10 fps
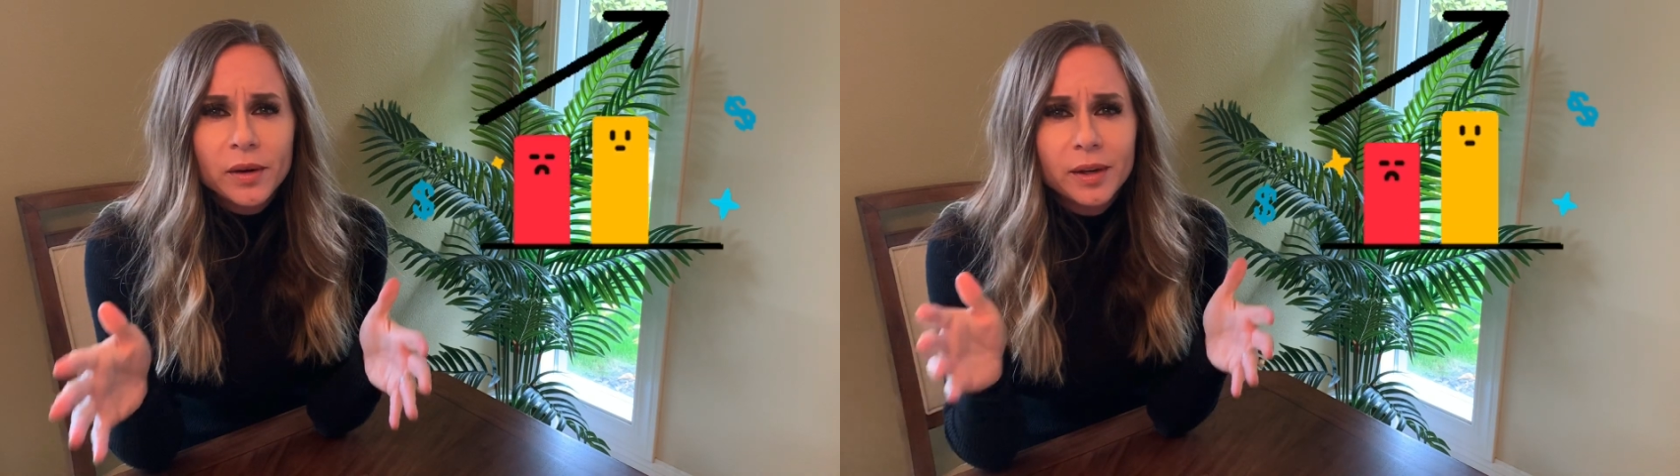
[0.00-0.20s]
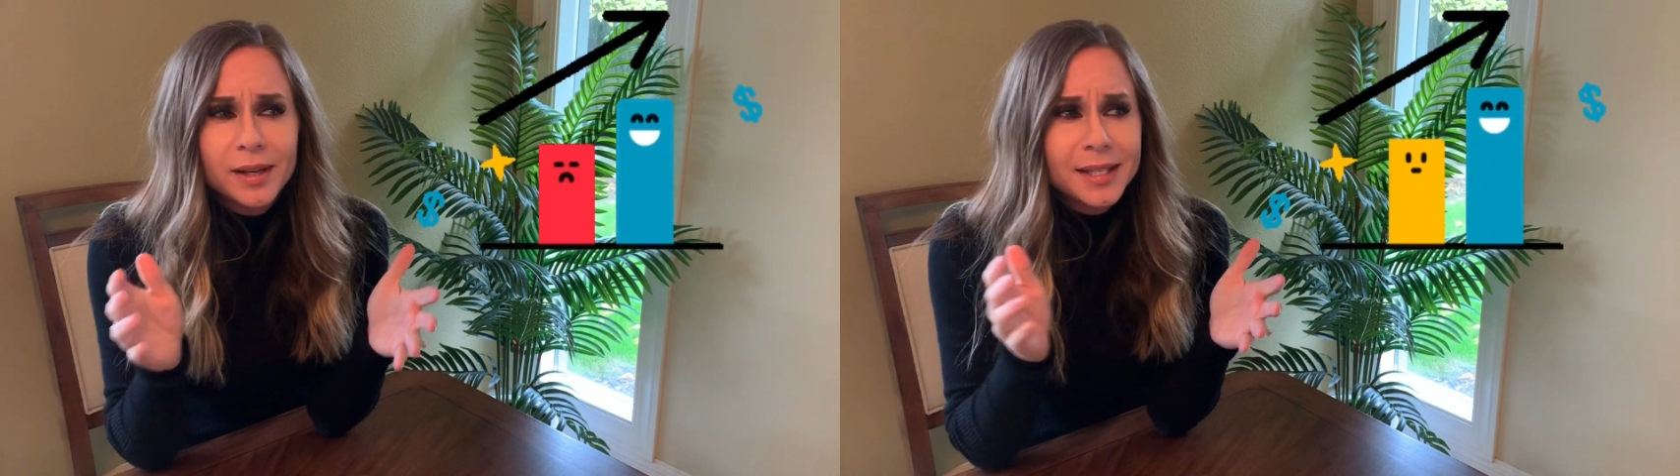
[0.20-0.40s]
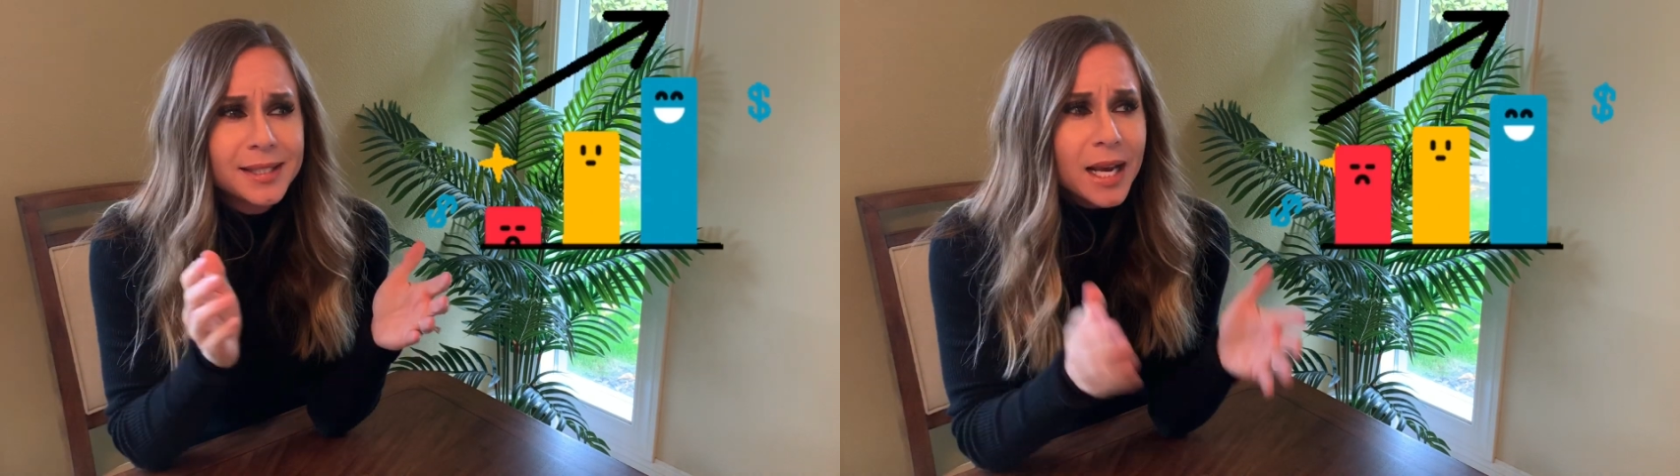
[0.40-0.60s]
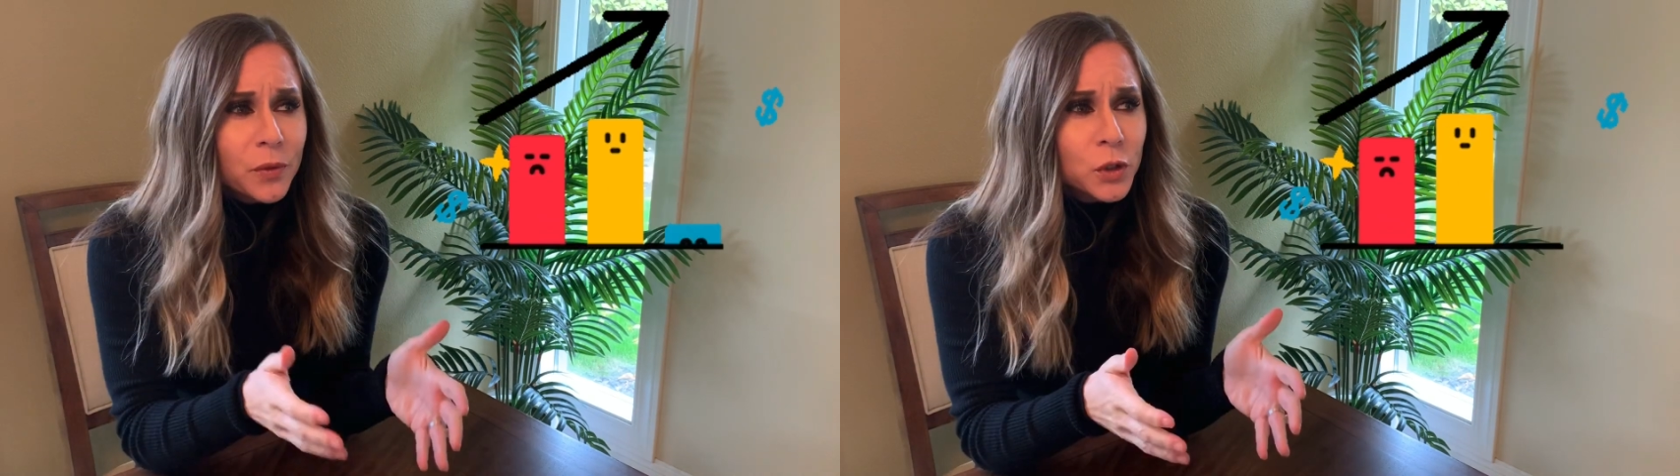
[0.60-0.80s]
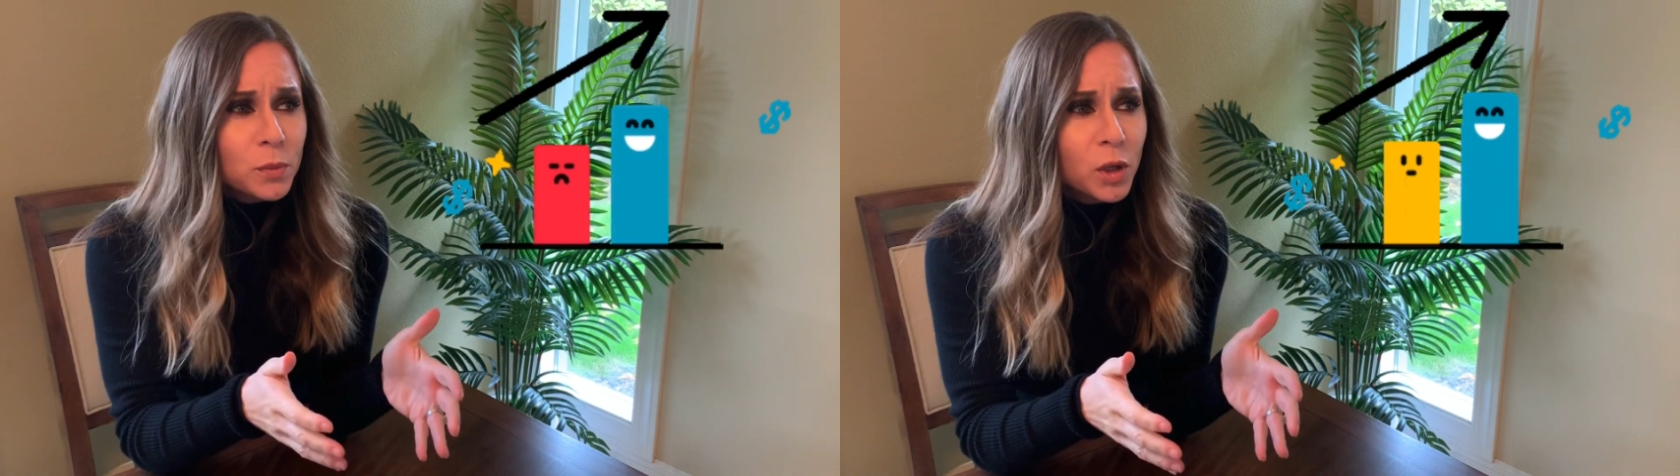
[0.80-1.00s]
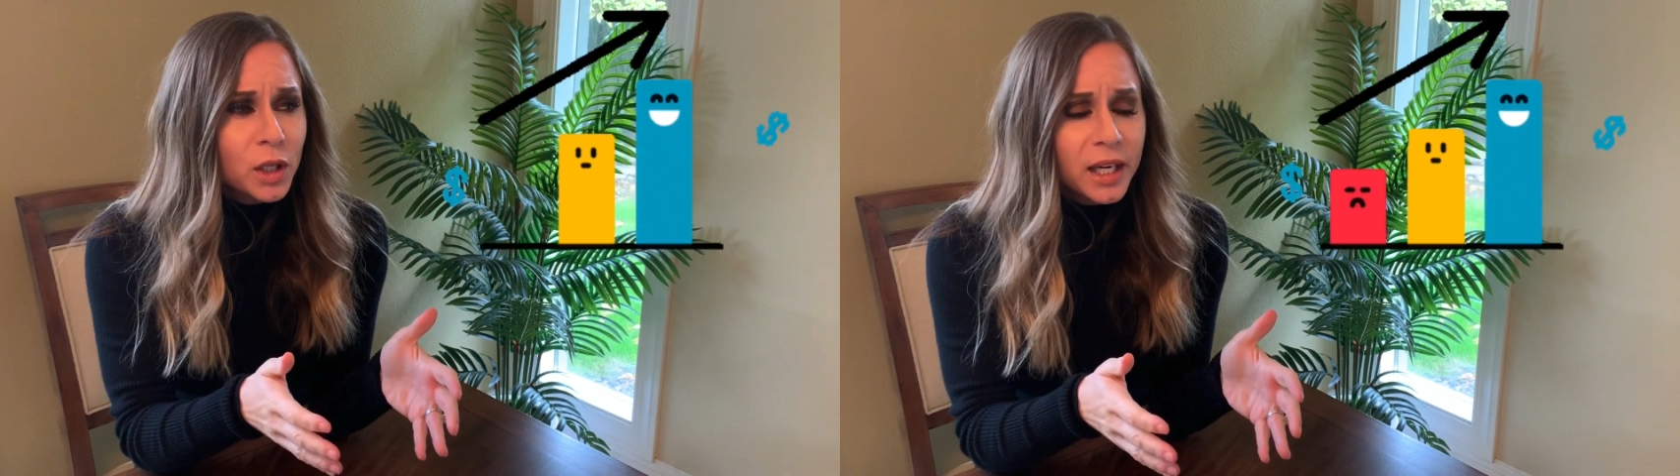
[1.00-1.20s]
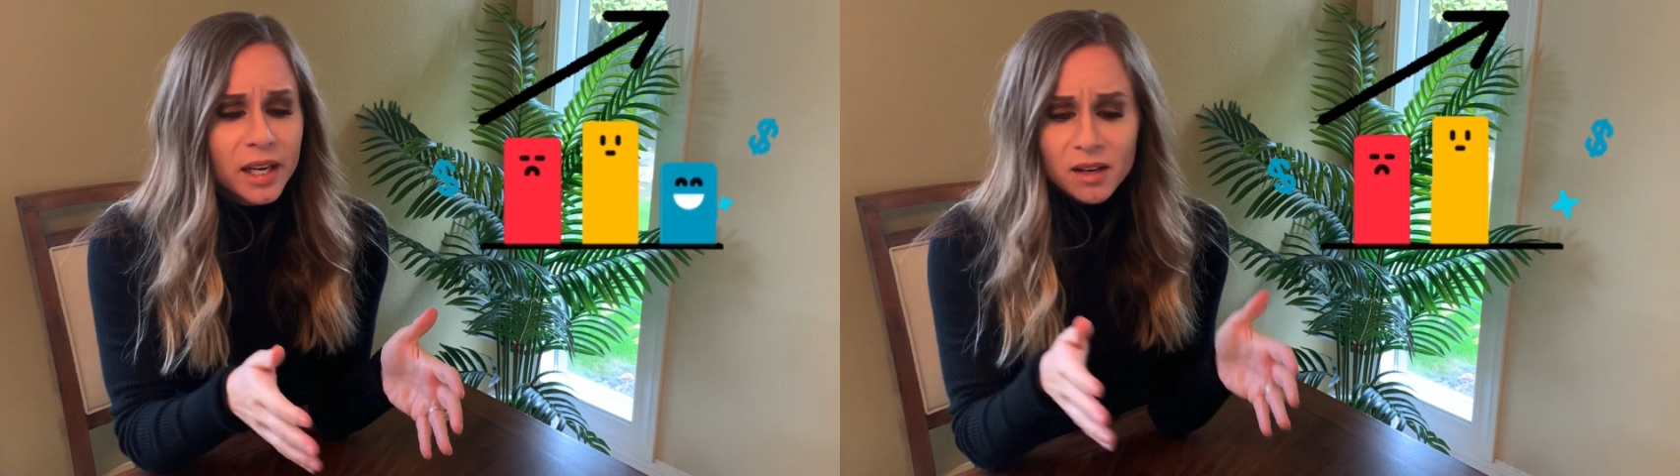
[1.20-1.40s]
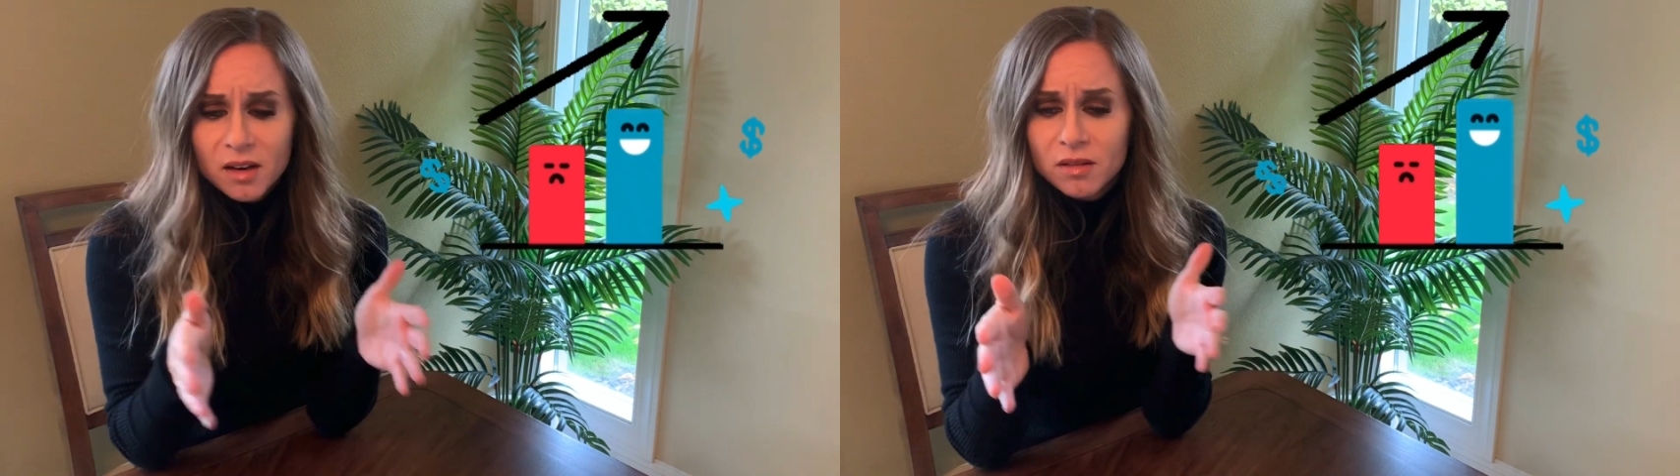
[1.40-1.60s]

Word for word: are in a seller's market,